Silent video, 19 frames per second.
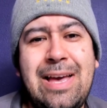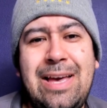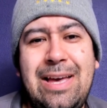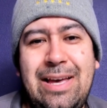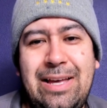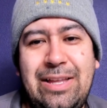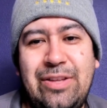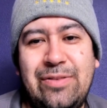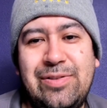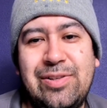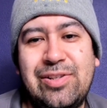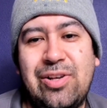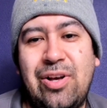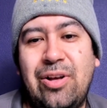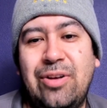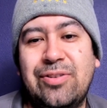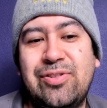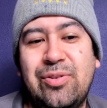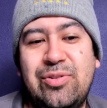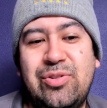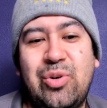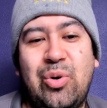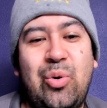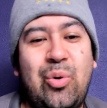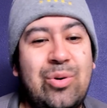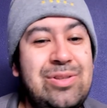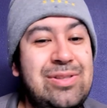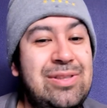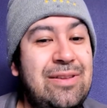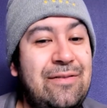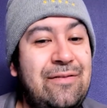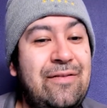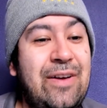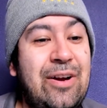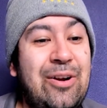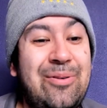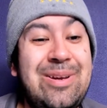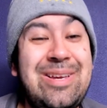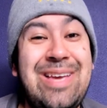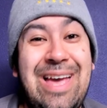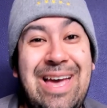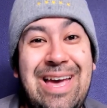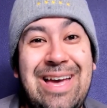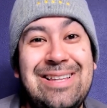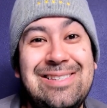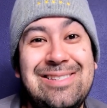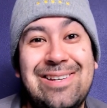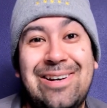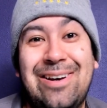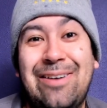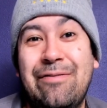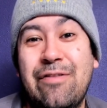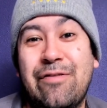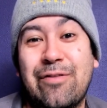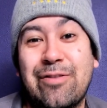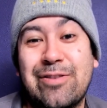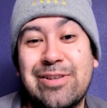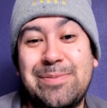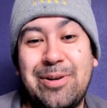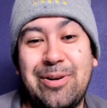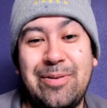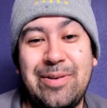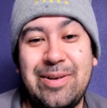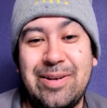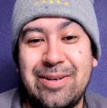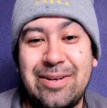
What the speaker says: And this was also towards the very end of the first period.